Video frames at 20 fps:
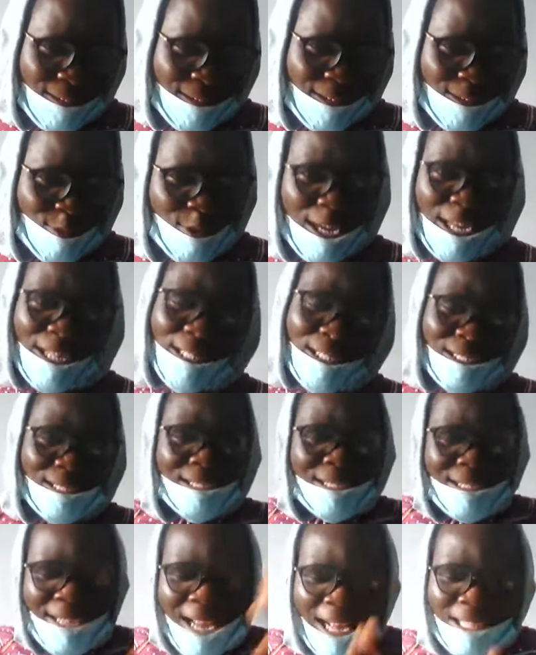You get,
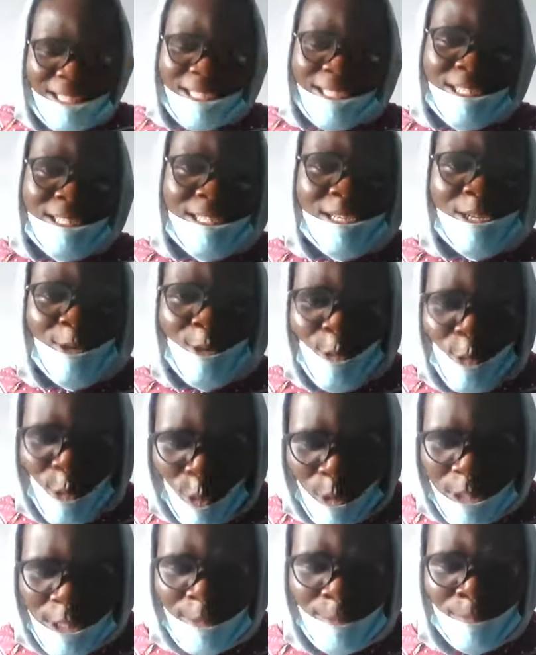that is
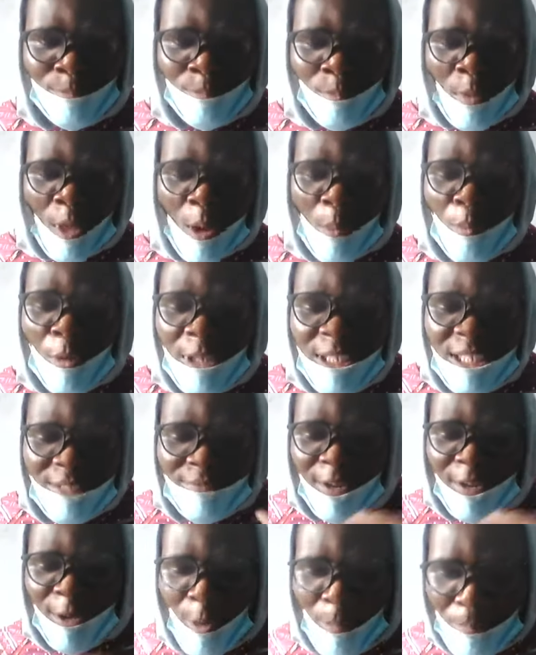growth. But
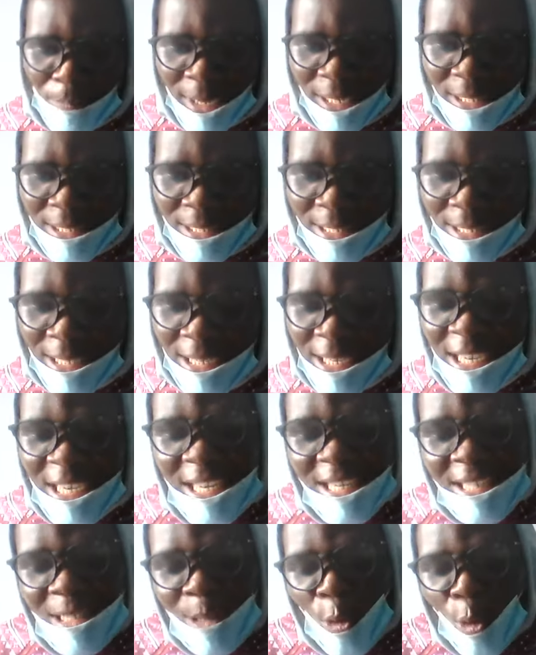development
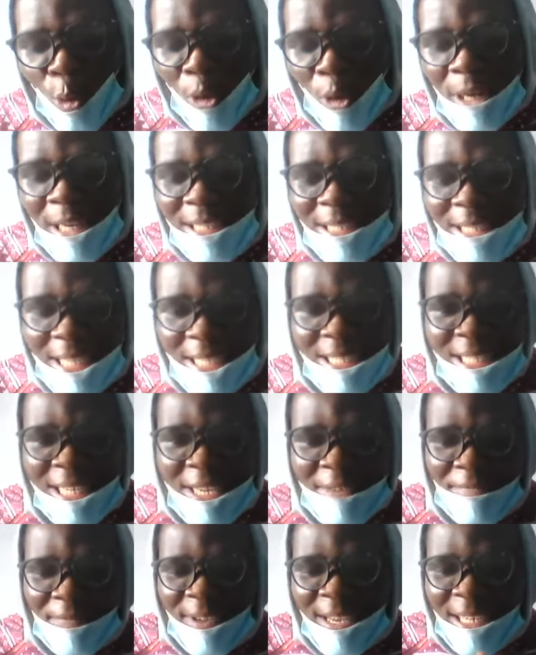is the
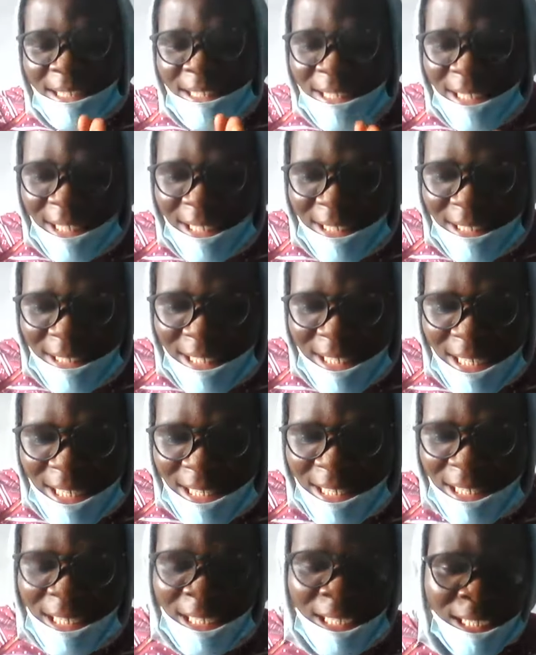qualitative
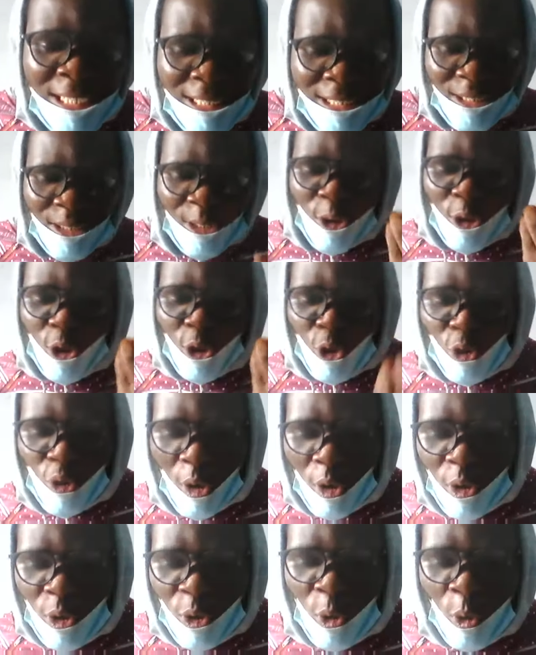changes in
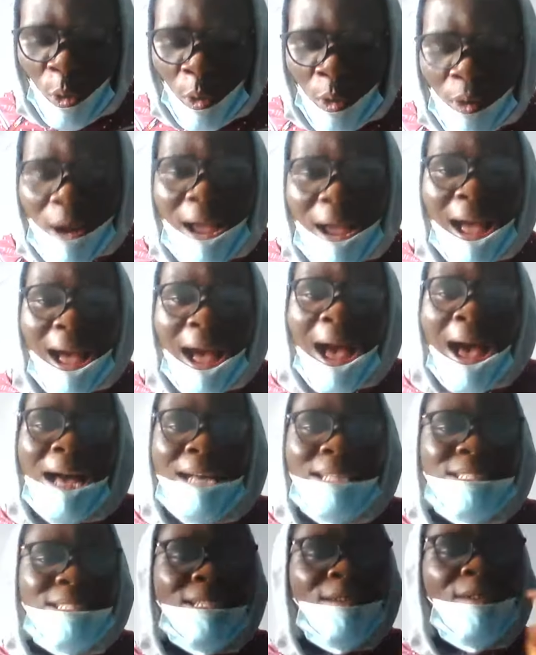structure
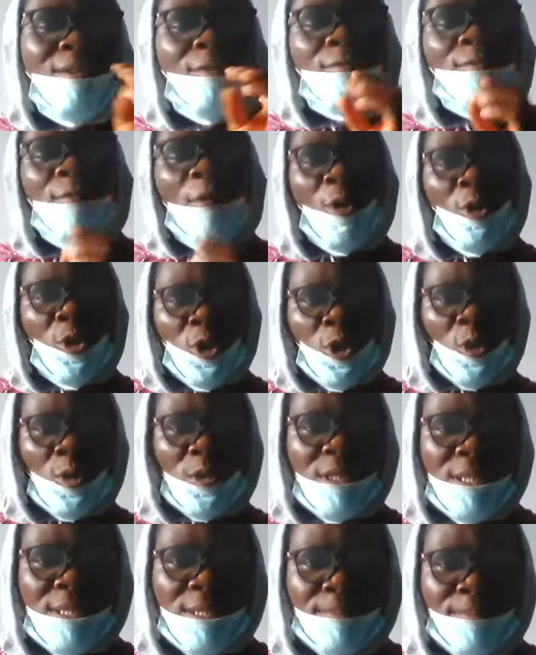and
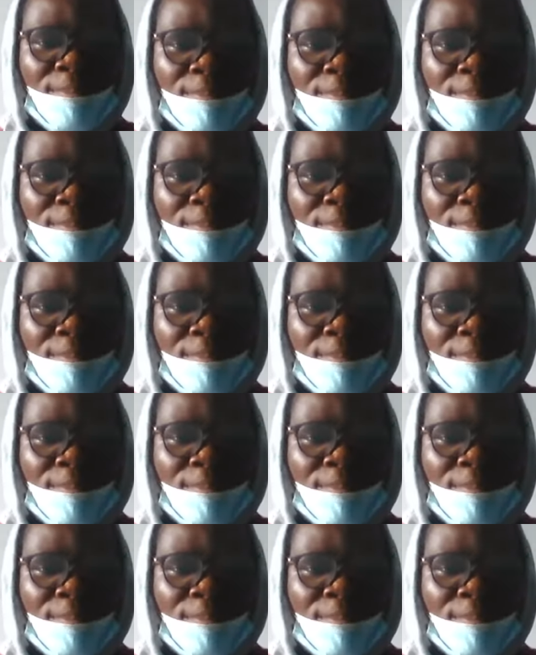functions.